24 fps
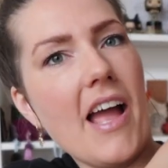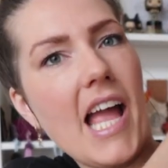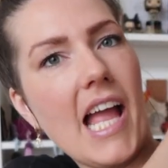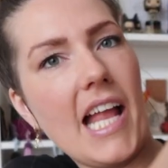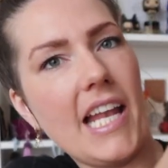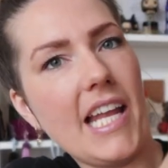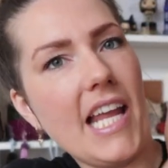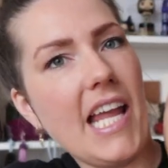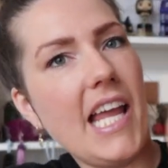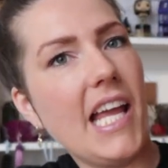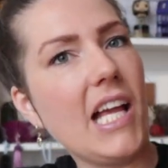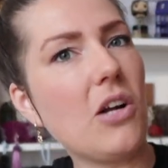
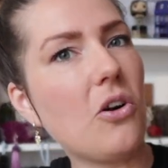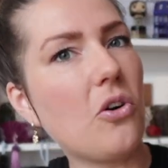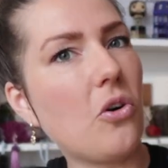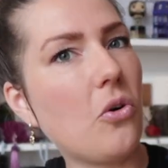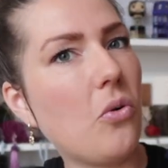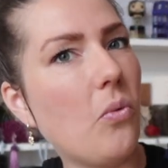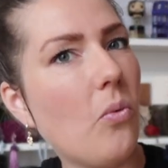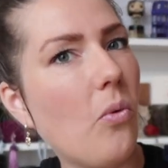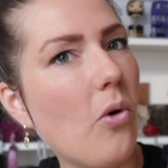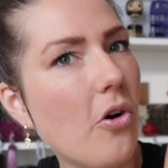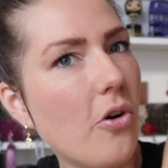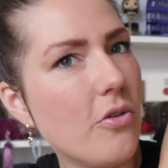and a
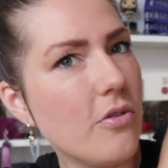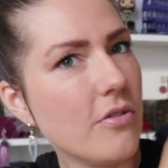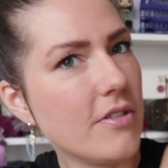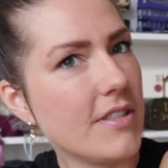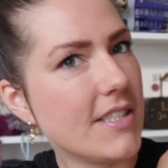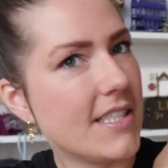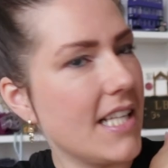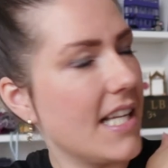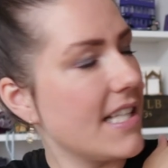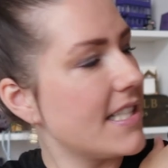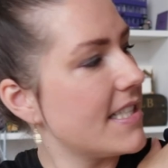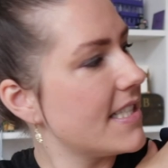
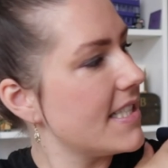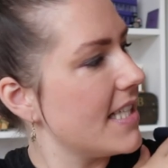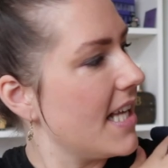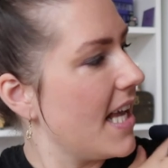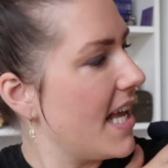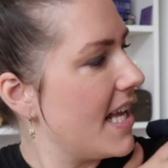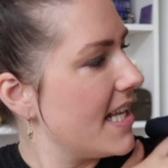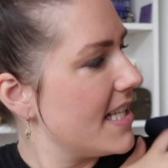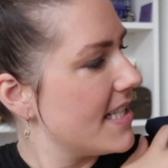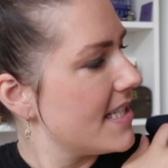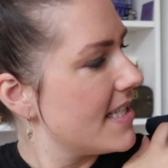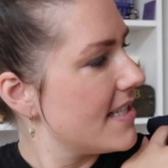quote that
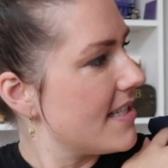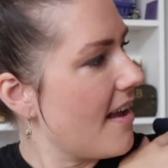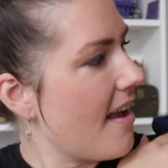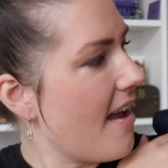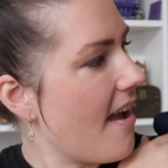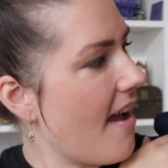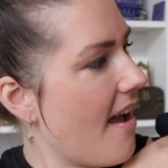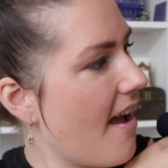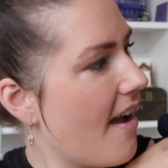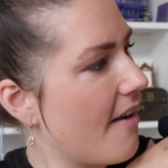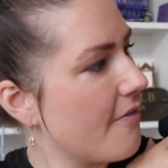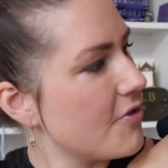says,
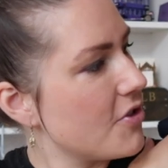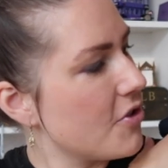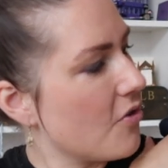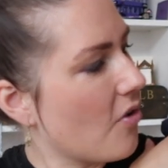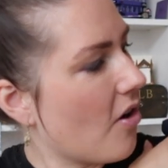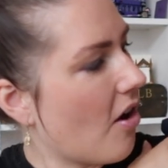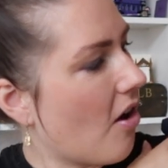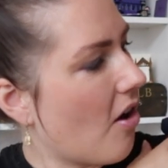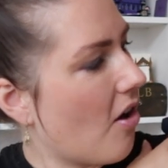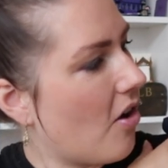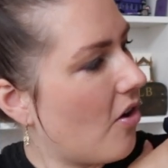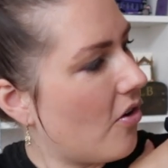"After
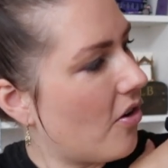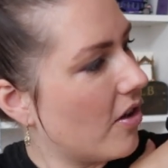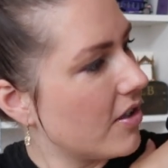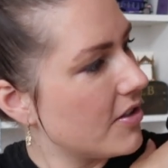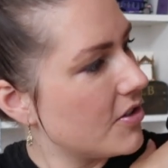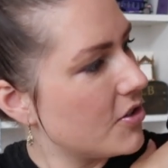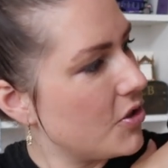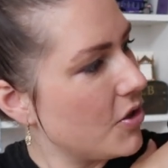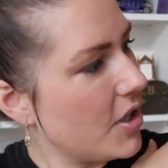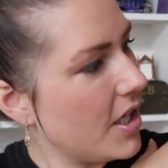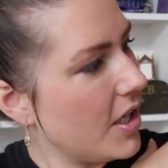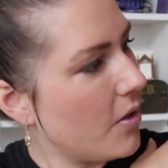all,
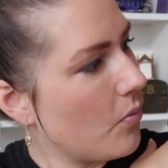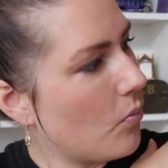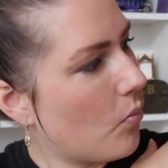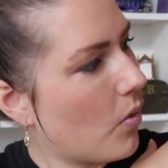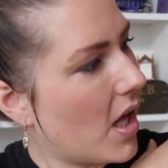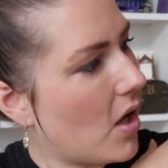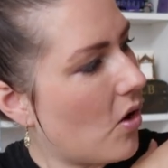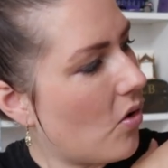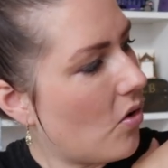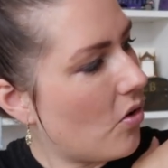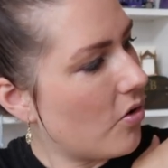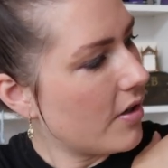to the
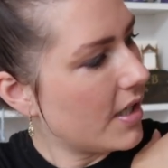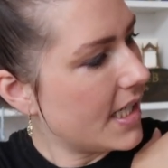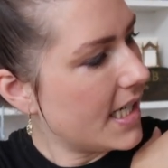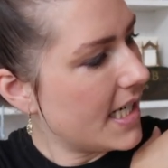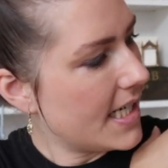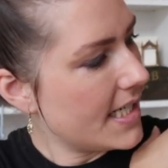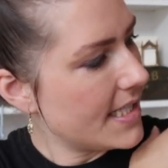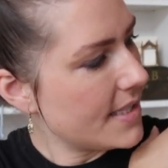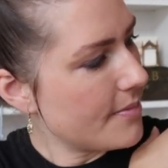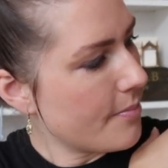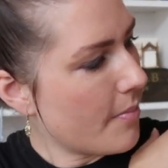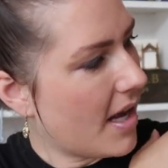
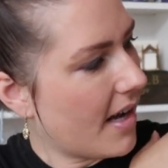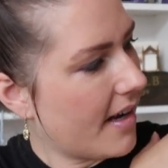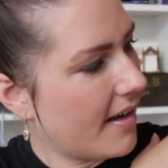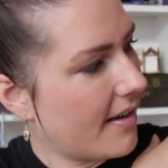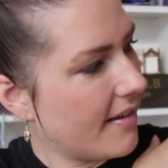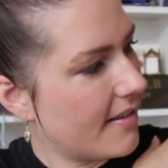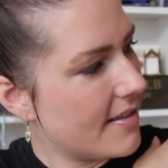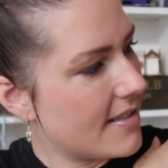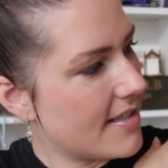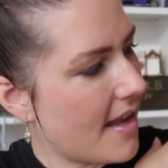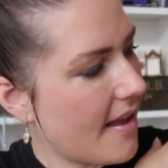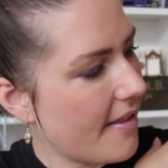well-organized
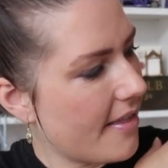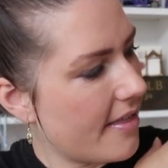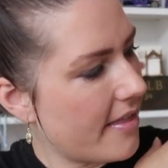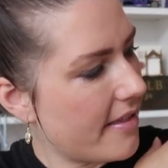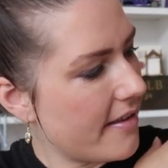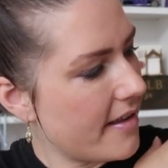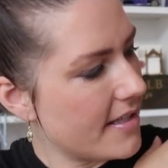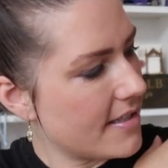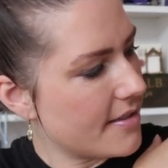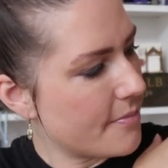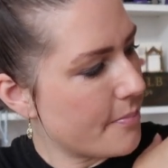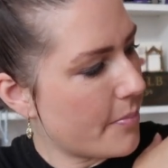mind, death
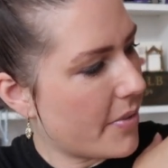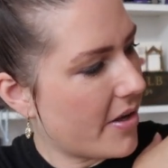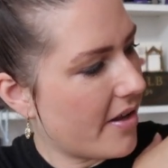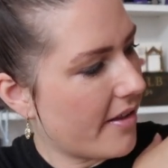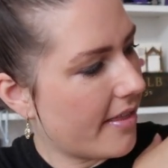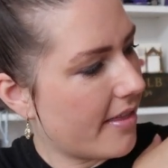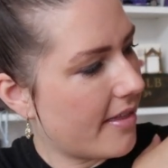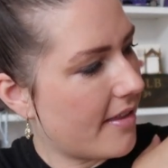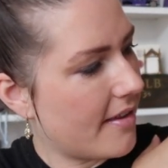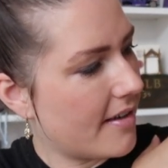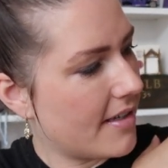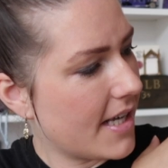is
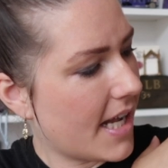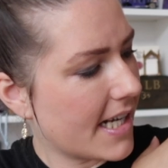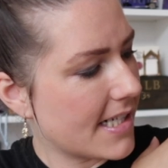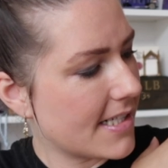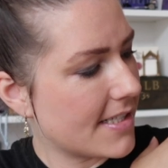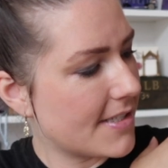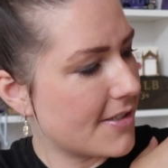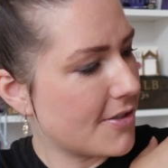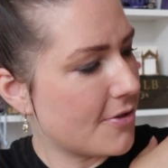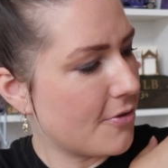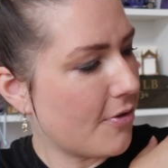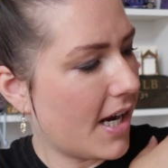but the
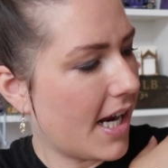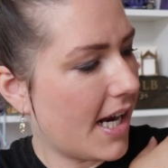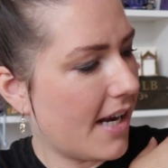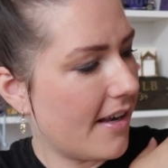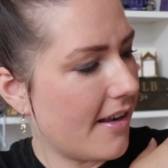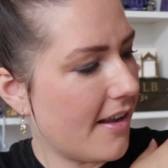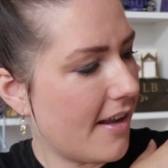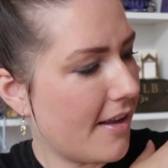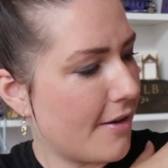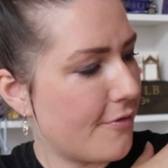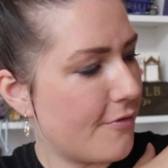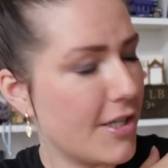next great
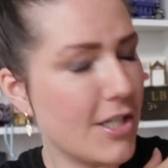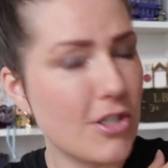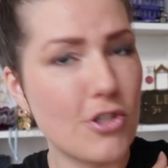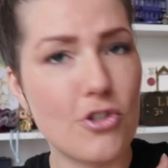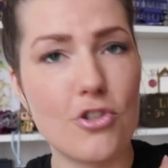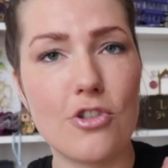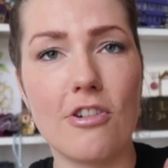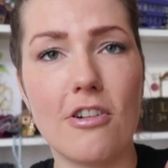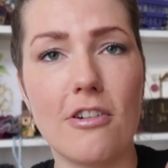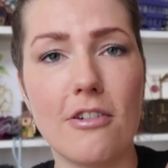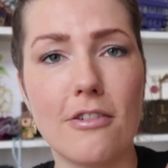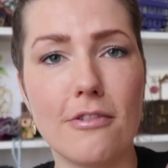
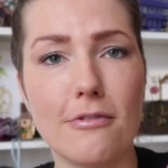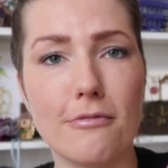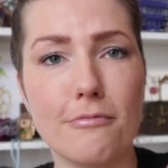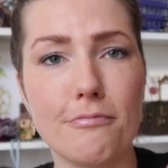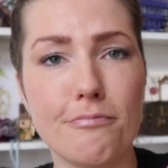adventure.